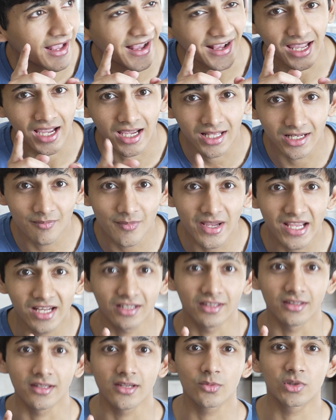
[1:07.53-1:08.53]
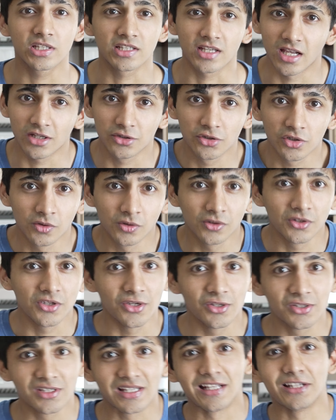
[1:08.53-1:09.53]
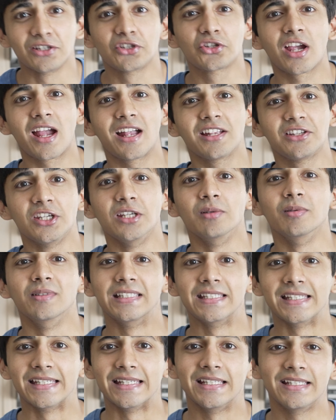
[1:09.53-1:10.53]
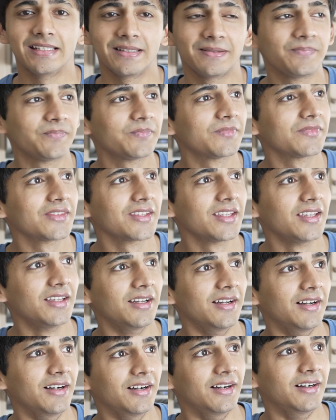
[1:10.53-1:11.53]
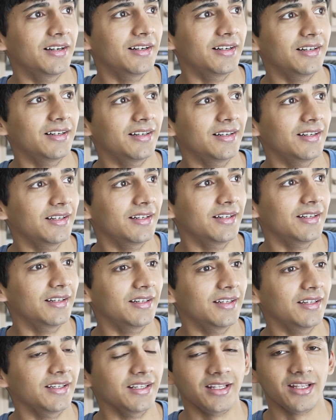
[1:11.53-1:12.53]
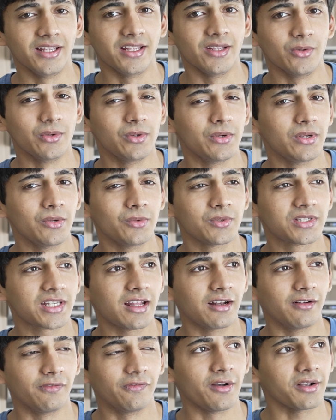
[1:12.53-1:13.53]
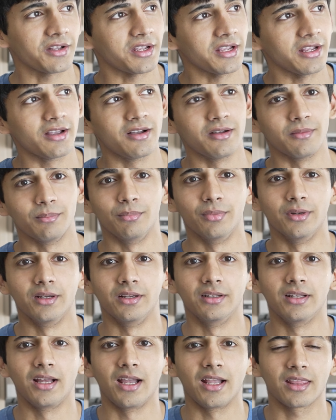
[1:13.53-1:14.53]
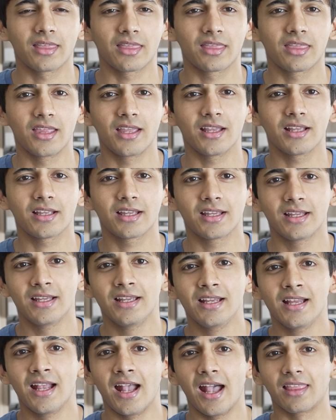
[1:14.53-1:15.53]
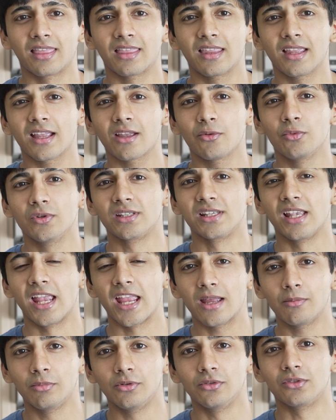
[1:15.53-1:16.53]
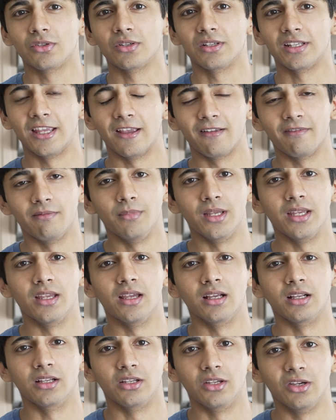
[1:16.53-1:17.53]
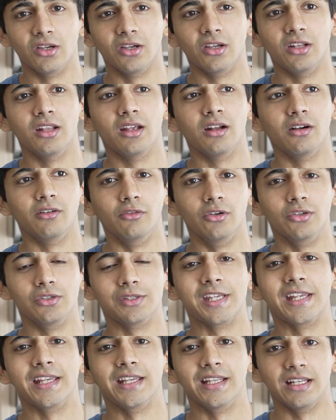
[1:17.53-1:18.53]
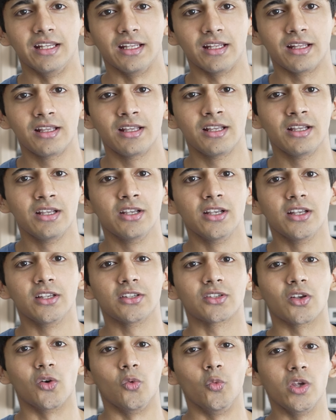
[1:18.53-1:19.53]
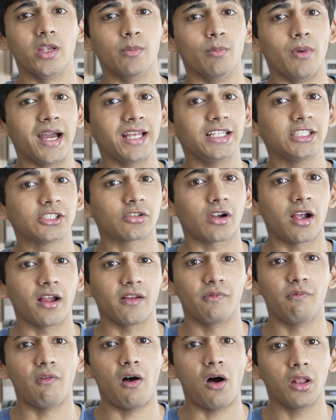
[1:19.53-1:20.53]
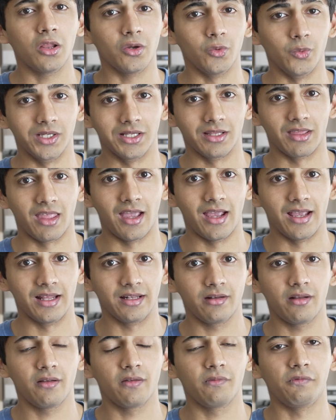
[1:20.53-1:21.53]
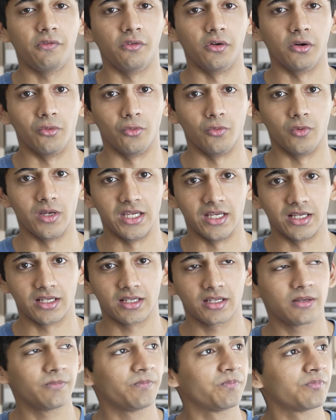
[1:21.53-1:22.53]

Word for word: I kind of made a new schedule using ChatGPT. Uh, it was kind of fucking up, but I think I think it was able to give me a good routine so we might try following that for a week